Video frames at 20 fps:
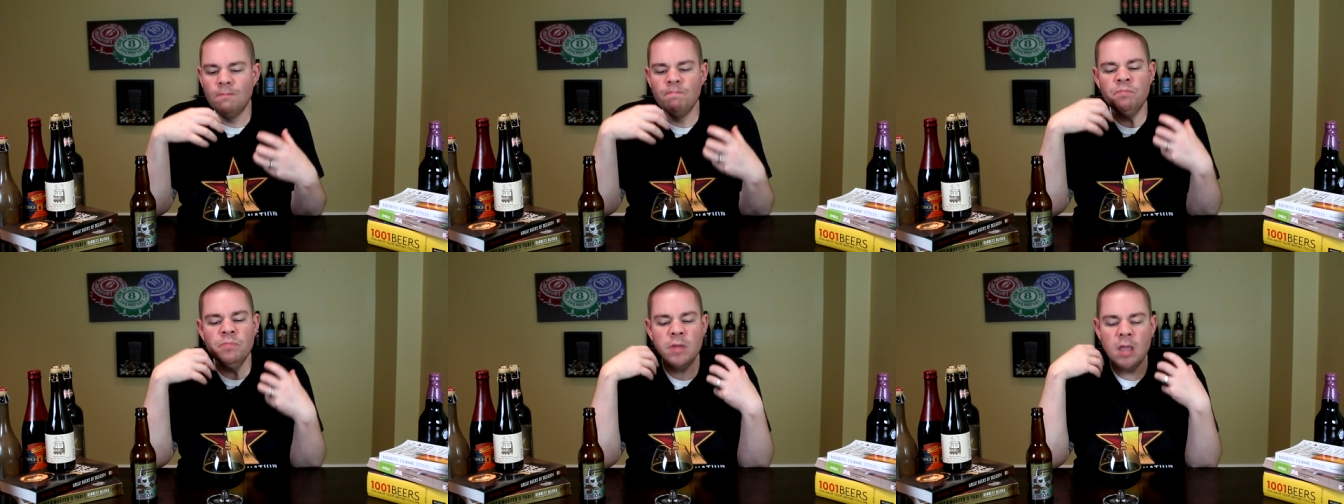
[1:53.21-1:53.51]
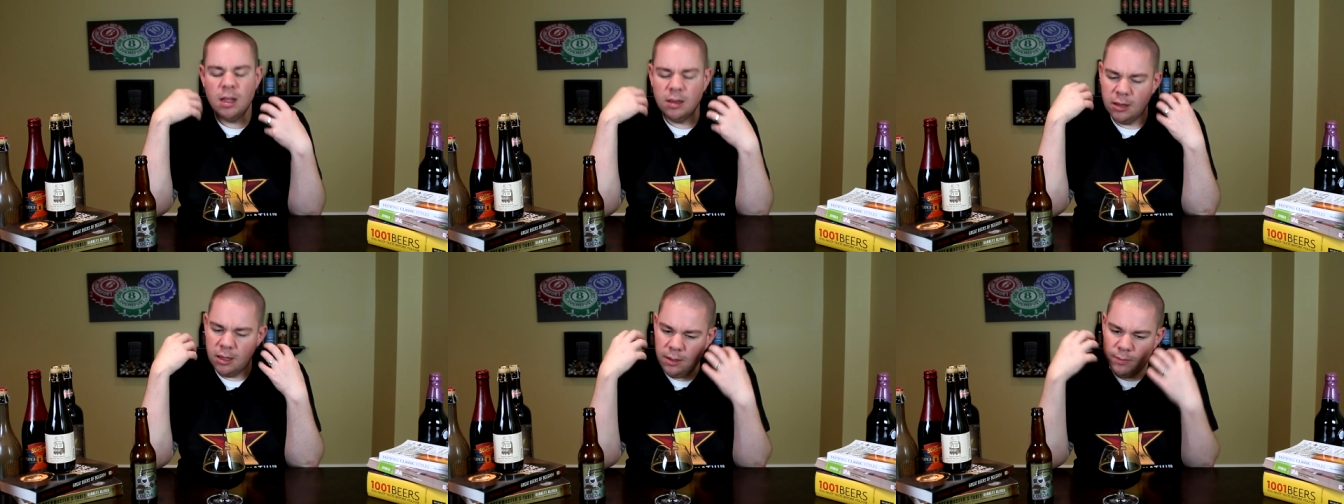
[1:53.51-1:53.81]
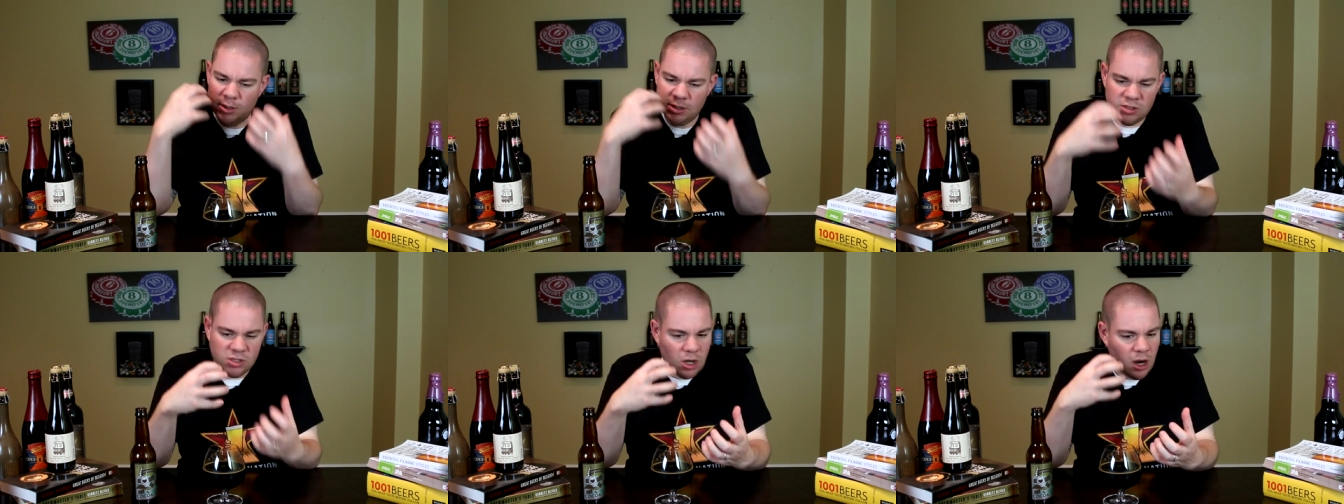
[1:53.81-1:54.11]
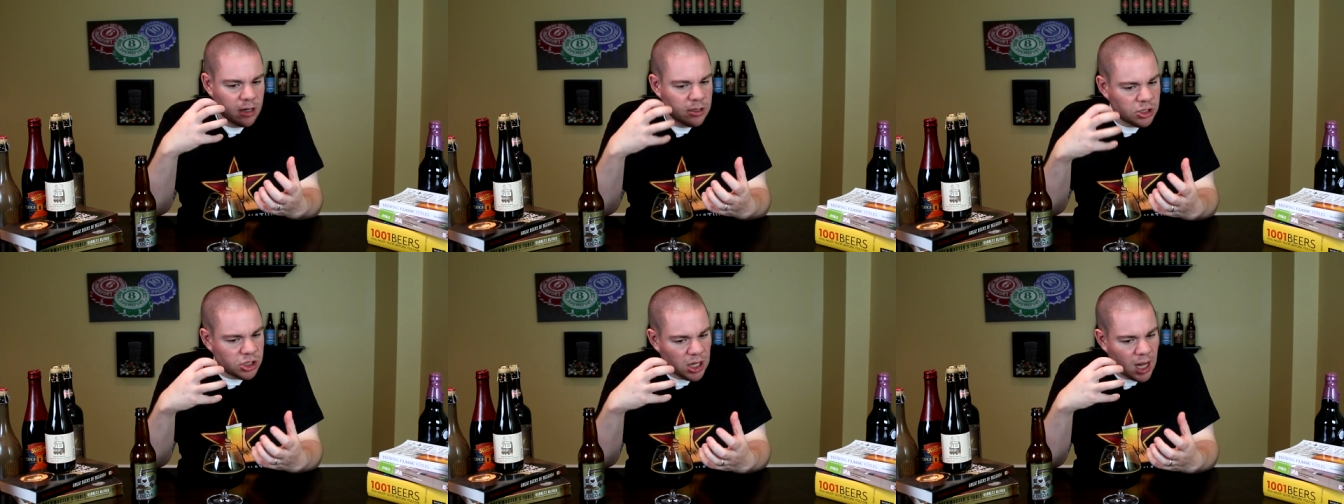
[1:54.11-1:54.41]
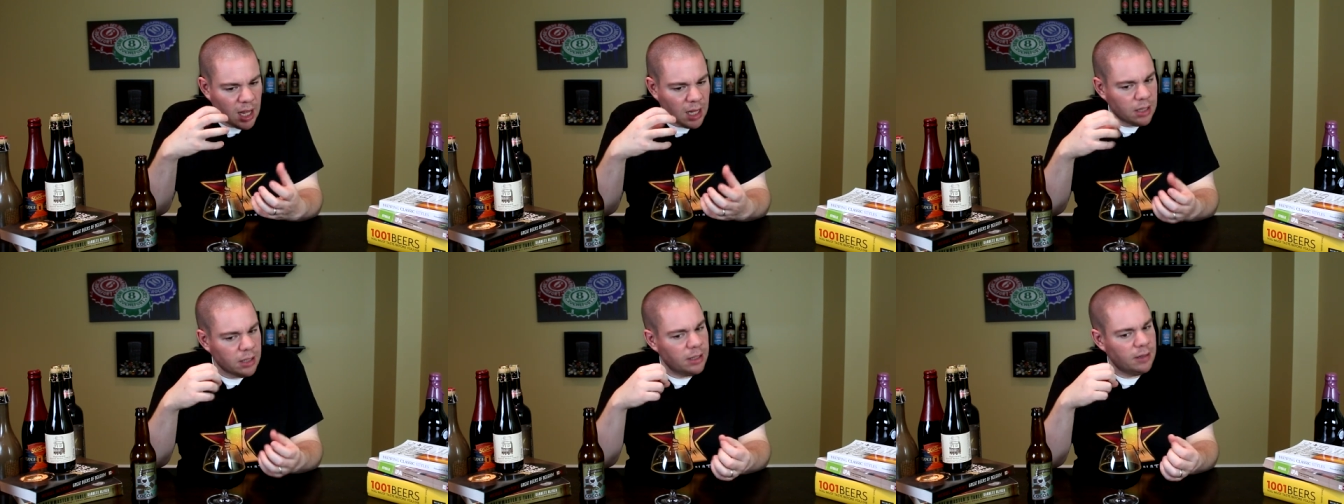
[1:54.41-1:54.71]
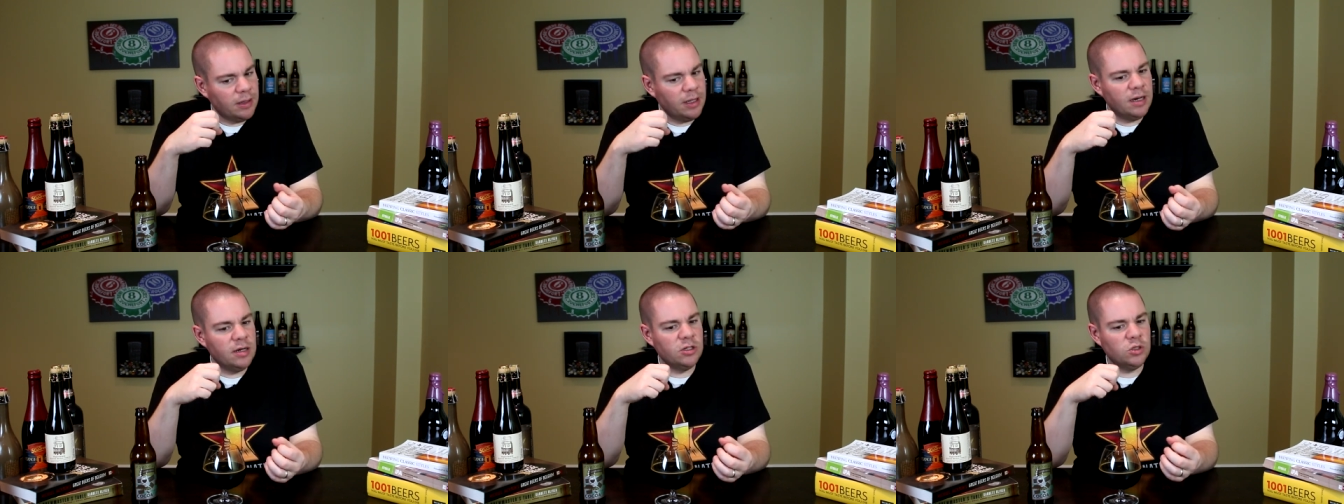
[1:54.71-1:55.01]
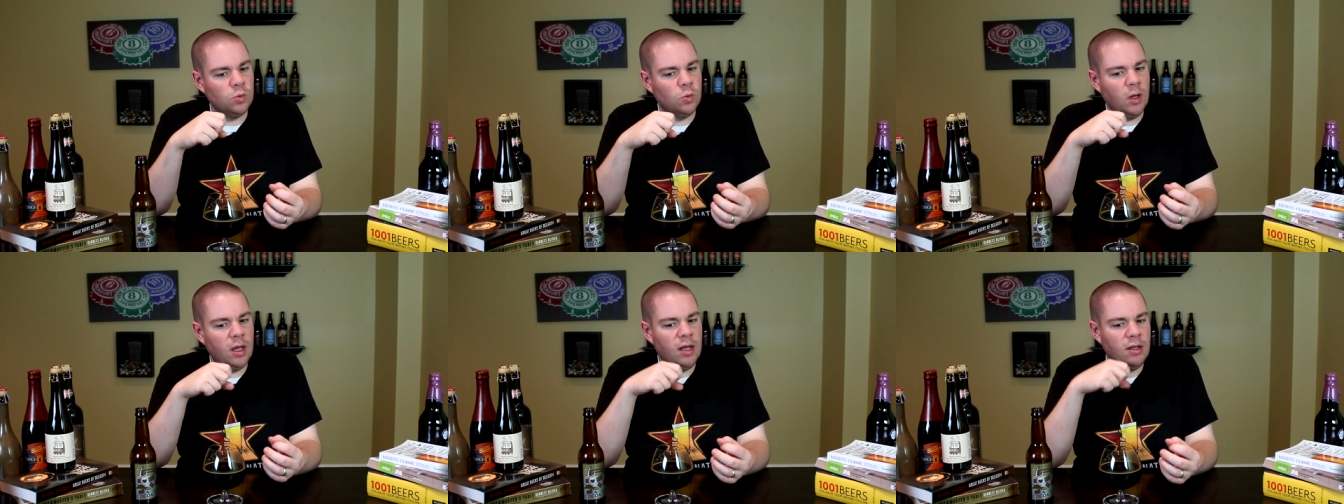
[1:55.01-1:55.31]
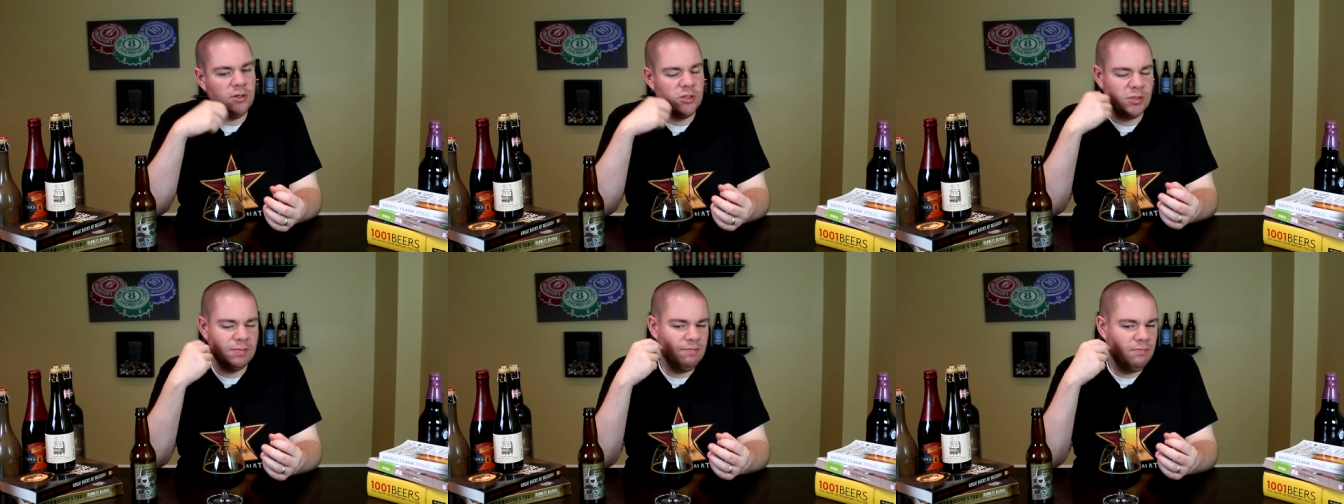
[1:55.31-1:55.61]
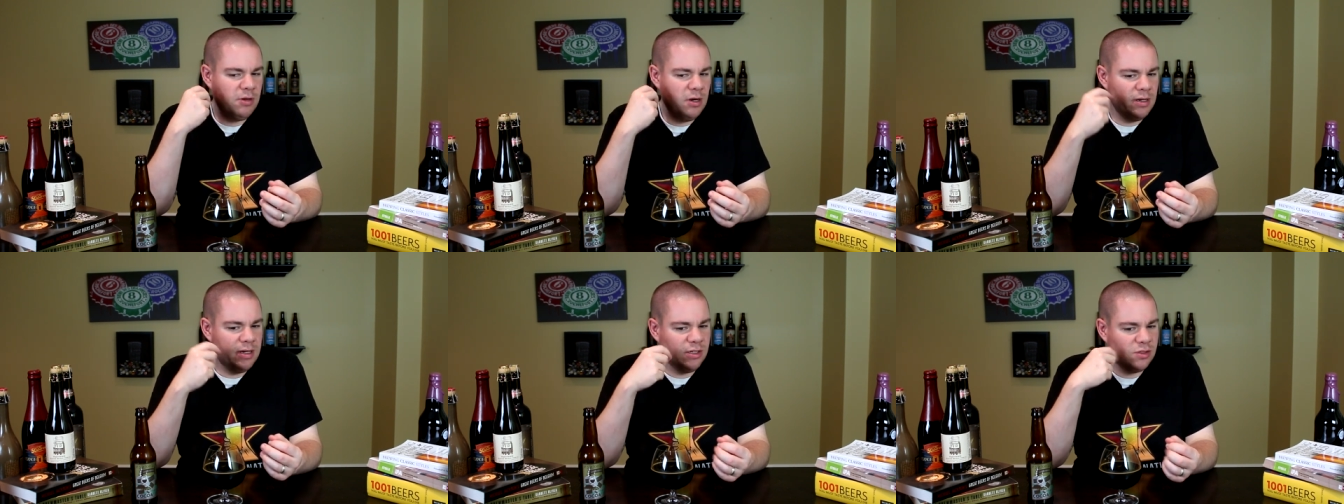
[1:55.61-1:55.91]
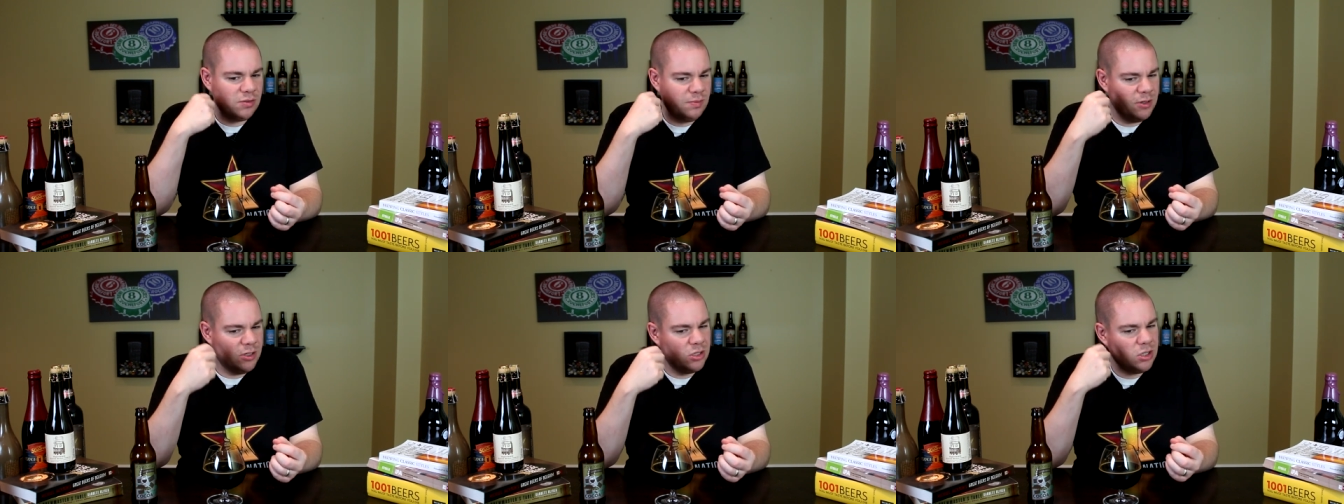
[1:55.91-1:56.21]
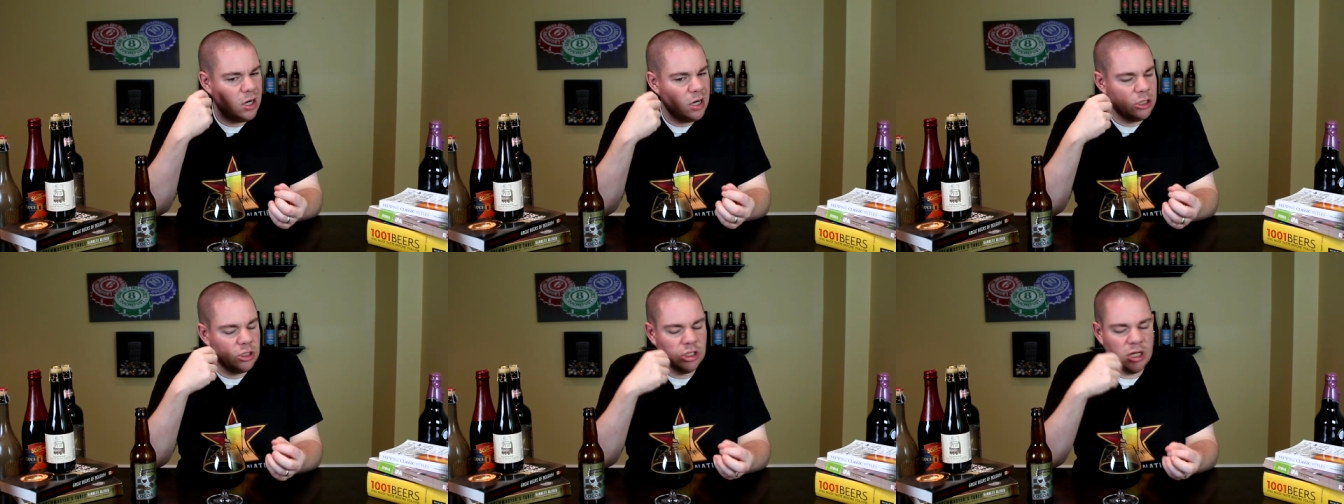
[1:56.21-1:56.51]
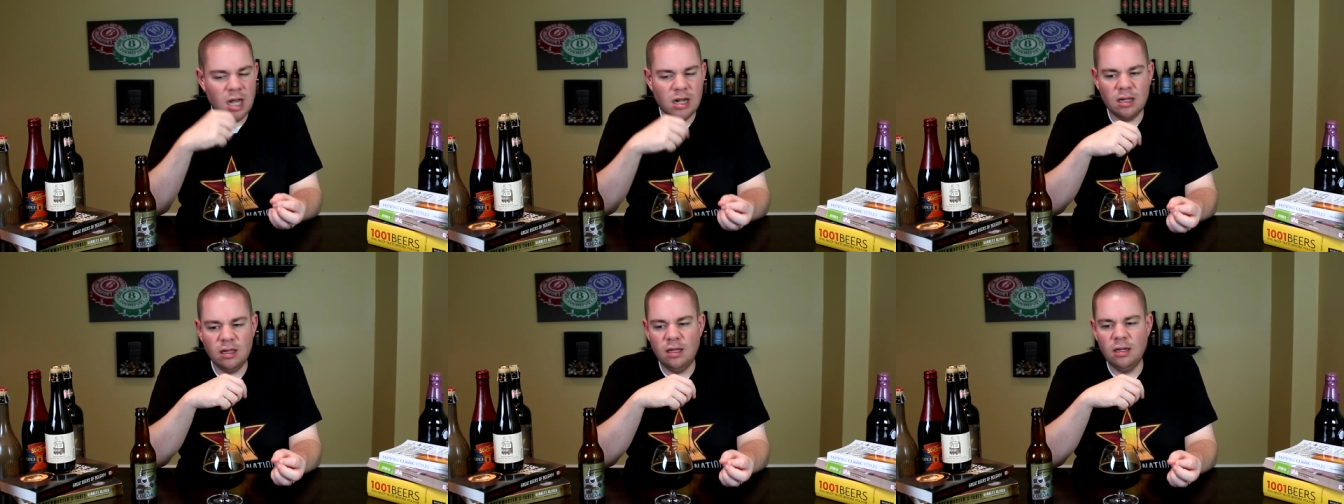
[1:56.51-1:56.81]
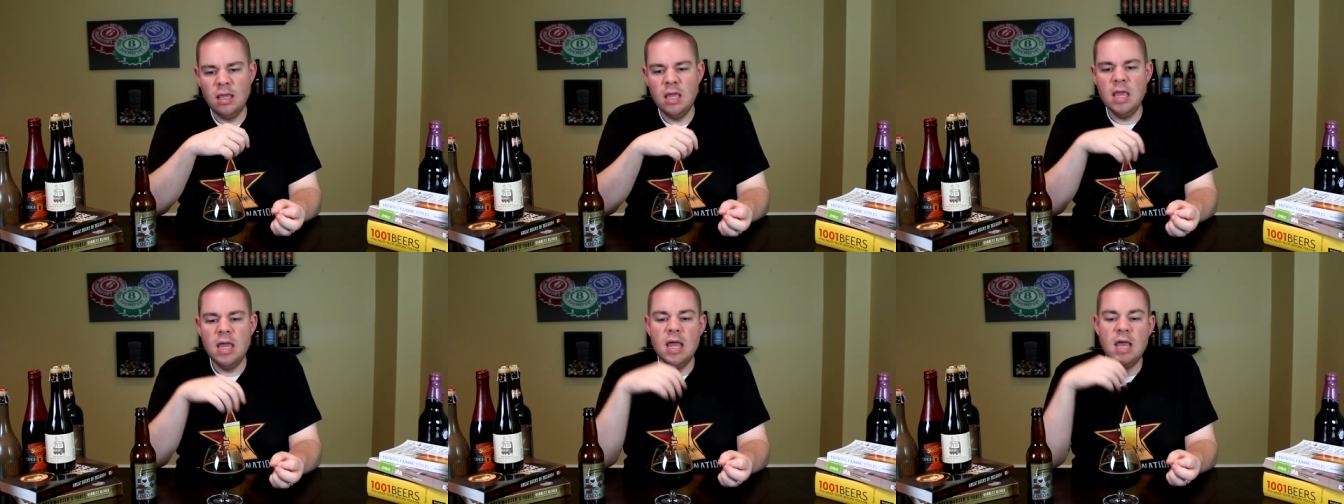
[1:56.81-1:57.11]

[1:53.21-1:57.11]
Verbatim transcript: a little bit of dark chocolate in there as well, some bitterness from a dark chocolate,